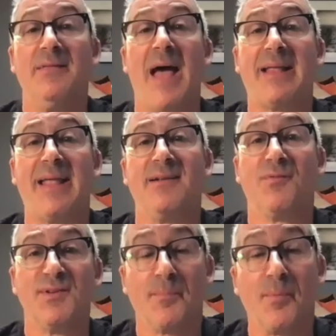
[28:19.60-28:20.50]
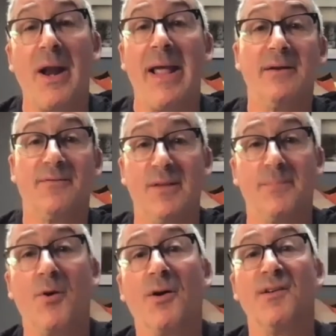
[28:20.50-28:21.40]
in that case, was a brand.
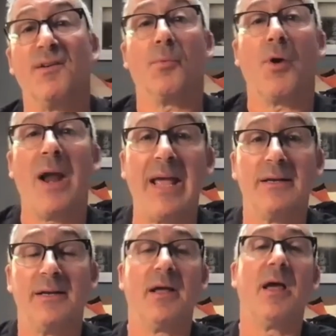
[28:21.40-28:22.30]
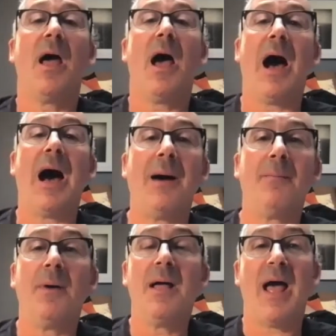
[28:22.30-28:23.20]
Flipkart's a brand.
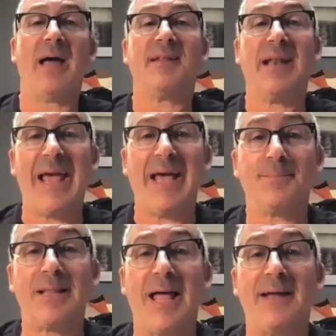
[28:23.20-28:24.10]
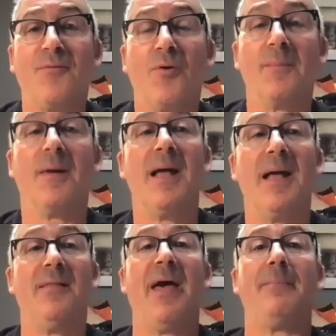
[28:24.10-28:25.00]
As an ad platform,
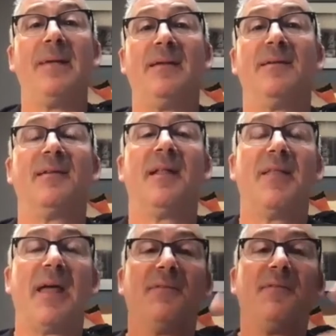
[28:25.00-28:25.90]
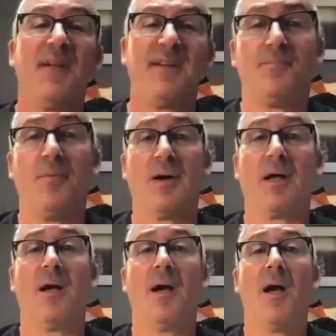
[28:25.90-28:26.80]
that means that a Facebook
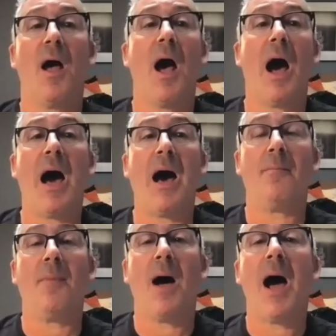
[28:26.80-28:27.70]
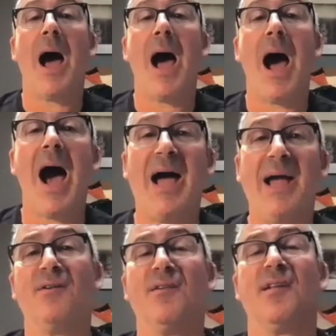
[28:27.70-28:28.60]

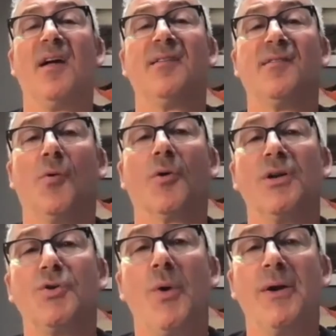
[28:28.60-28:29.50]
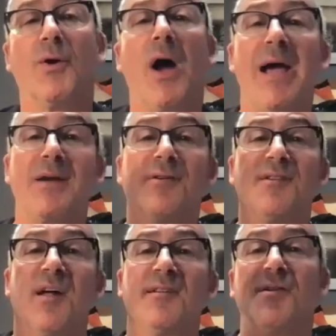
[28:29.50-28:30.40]
hires us, or a Twitter hires
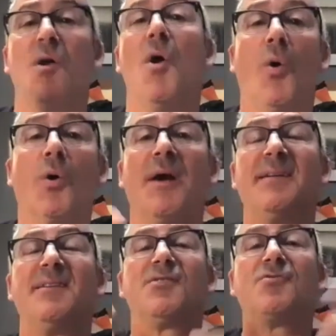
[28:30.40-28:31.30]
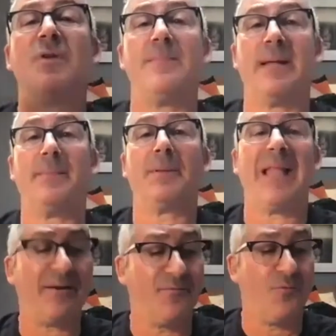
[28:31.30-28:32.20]
us, or a streaming
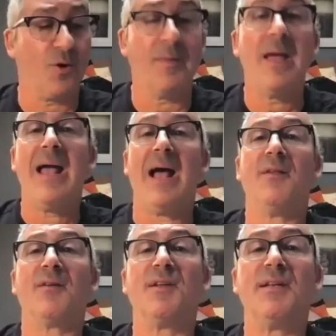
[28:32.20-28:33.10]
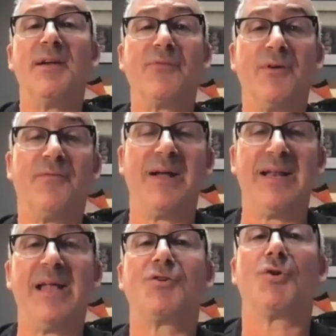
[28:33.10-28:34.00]
platform, and there's a different
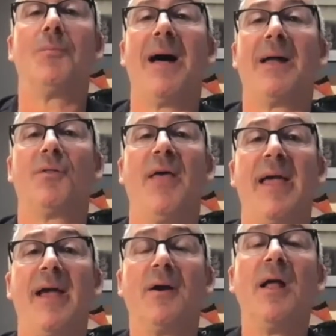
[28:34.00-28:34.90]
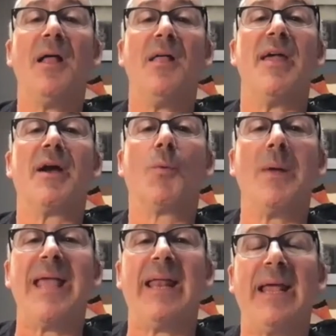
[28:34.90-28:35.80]
financial model there. There we
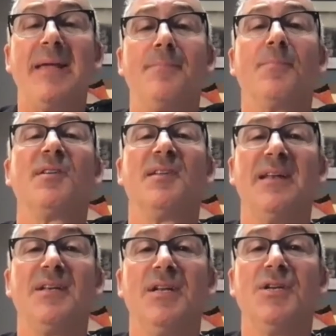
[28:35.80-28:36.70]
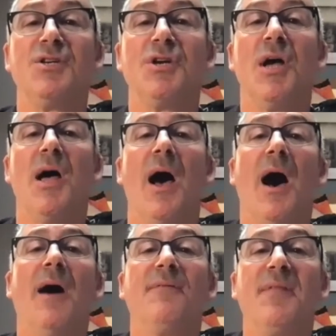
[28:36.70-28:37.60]
get a percentage
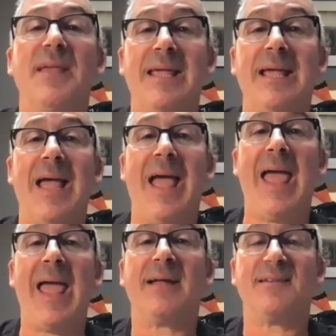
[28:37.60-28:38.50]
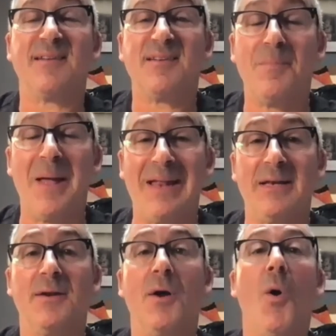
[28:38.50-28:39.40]
of the ad
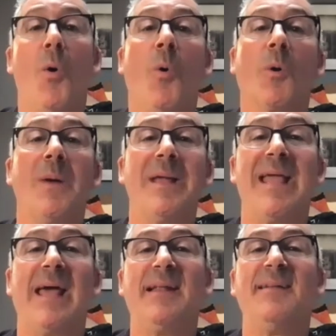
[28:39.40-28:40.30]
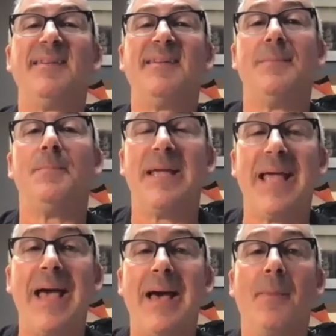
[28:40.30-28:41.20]
spend, or we get a
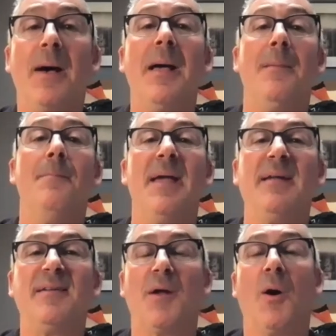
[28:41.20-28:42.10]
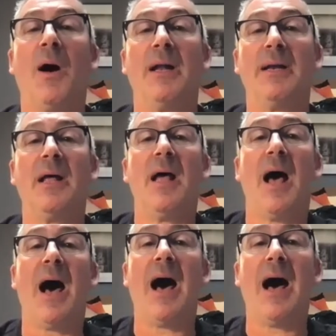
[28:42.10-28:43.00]
CPM based on
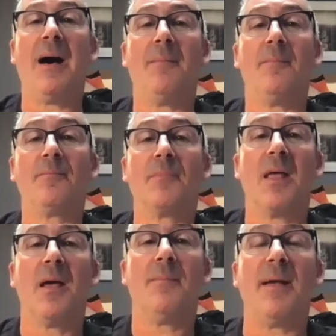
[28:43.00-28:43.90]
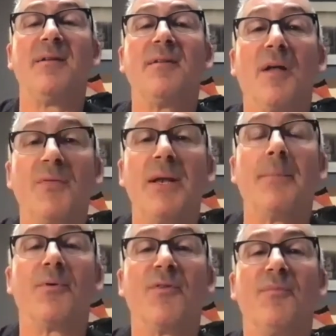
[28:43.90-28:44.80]
the
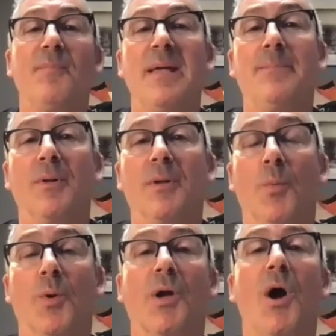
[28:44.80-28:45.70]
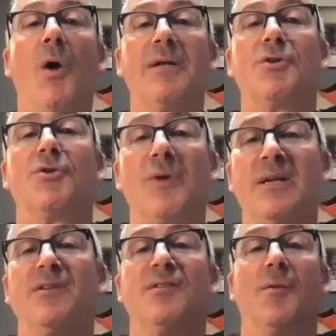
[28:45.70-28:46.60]
number of people we're going to
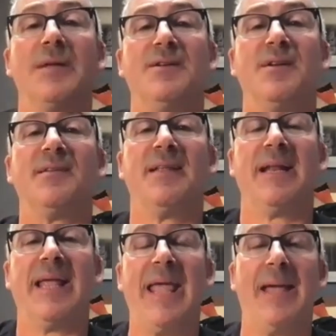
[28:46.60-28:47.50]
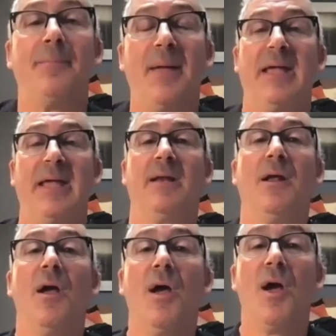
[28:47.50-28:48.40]
reach. So we just did a campaign
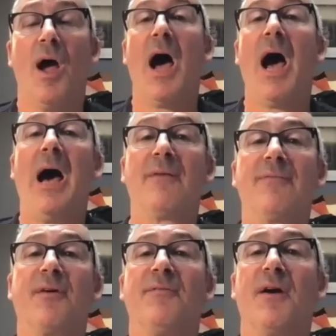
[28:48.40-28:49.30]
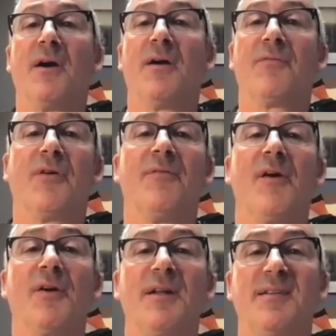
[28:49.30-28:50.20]
for a
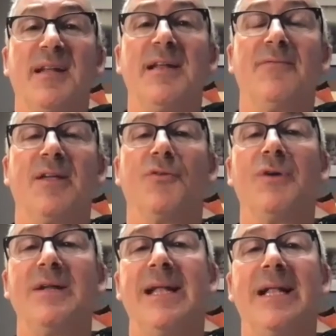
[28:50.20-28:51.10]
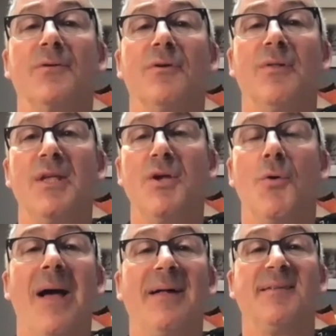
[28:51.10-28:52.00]
very significant retailer in the
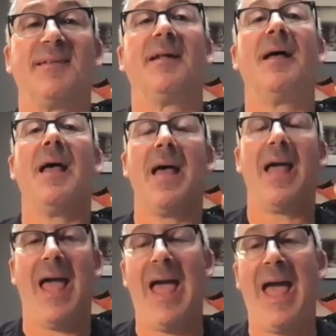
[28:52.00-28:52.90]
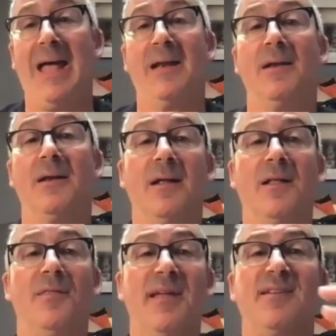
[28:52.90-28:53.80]
U.S., and
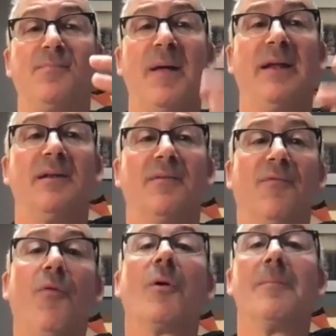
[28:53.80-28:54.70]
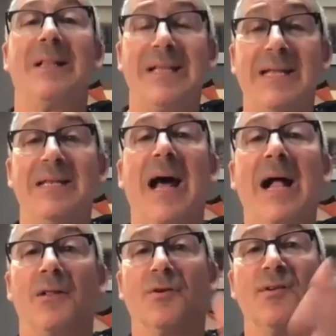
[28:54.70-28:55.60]
they spent $4 million.
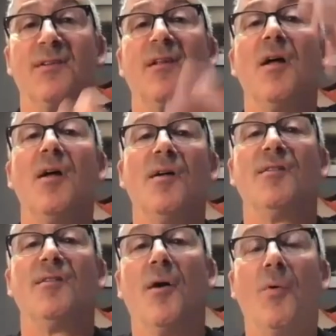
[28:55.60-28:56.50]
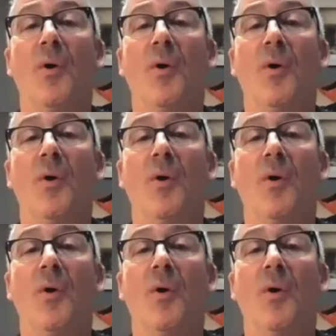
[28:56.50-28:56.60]
So